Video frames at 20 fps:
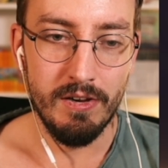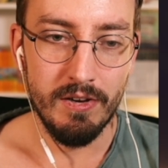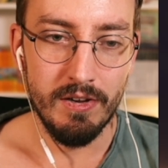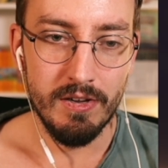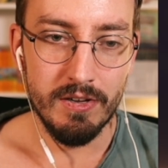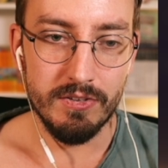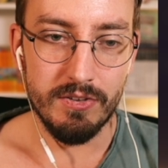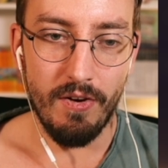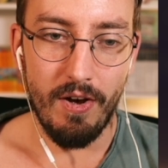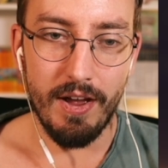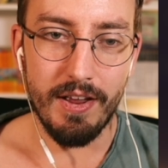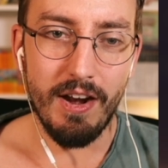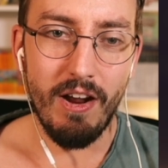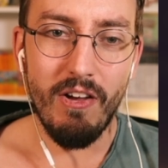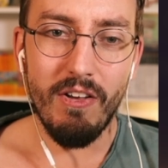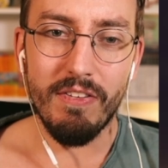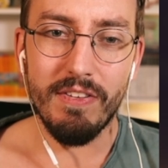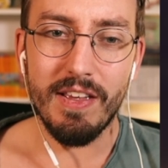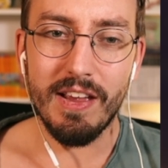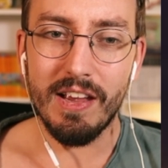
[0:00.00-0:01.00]
So I
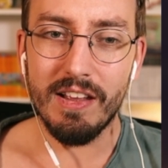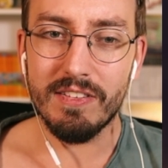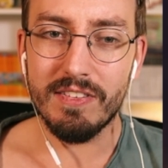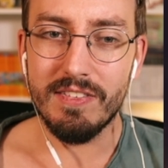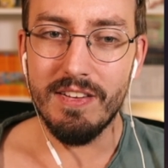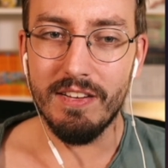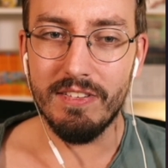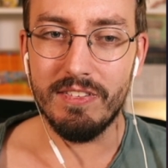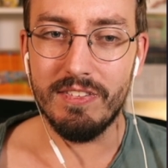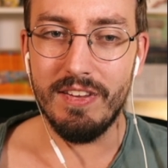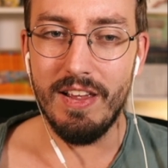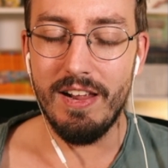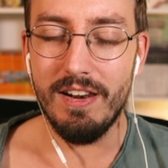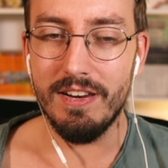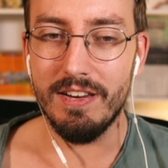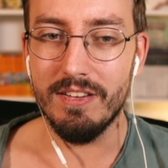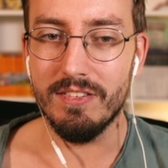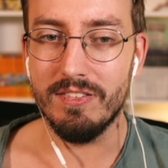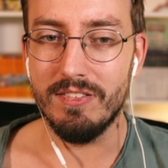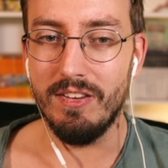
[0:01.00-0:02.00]
don't think it's
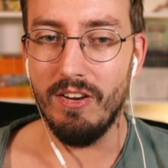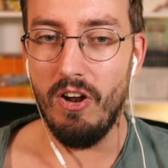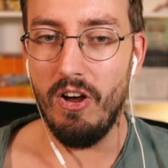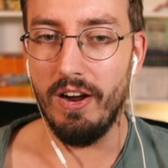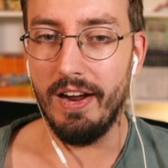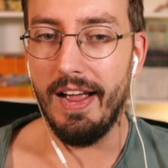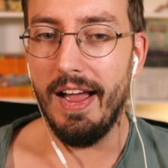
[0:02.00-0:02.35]
necessarily a slog.